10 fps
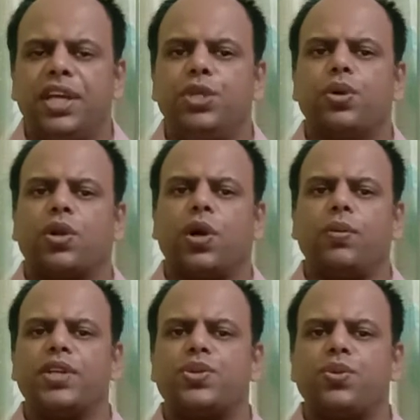you are
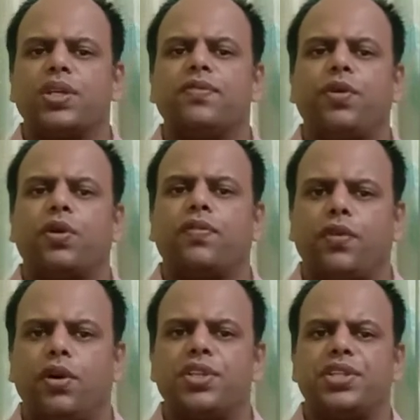always looking for
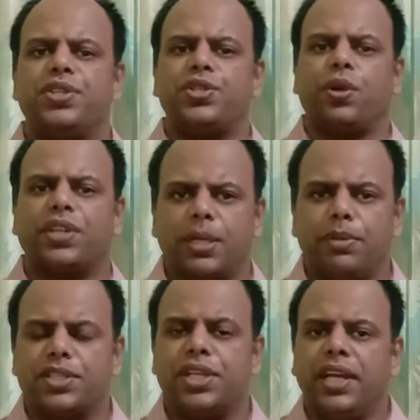faults and
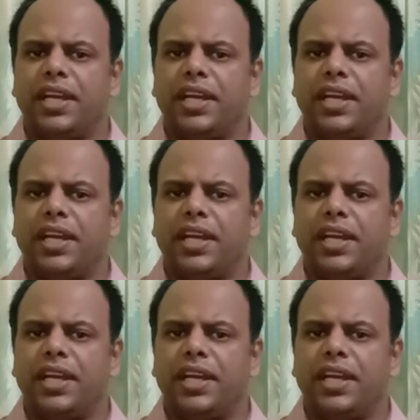shortcomings